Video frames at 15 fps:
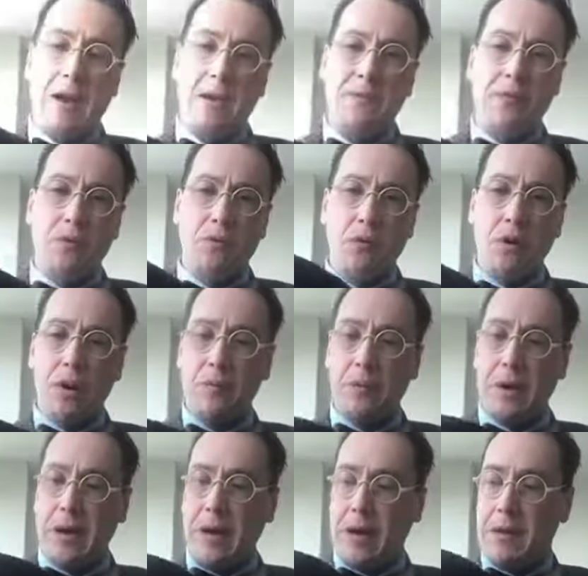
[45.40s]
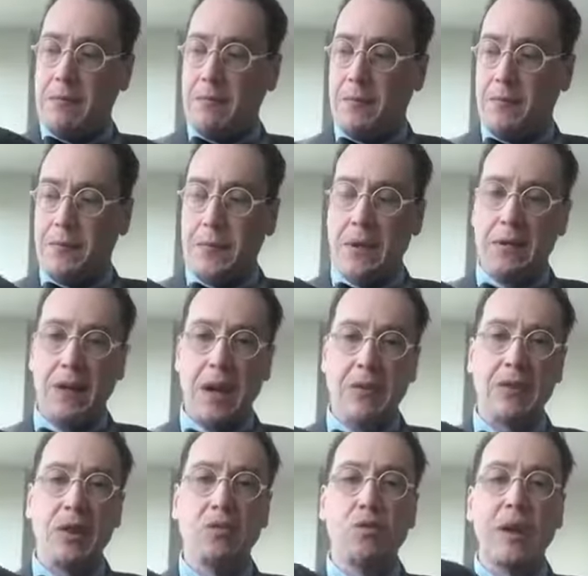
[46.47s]
for a roll-up hat, it's got to have a
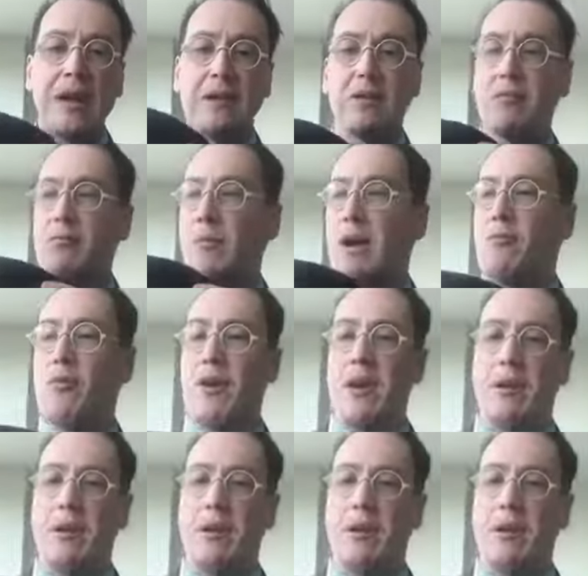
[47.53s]
great memory.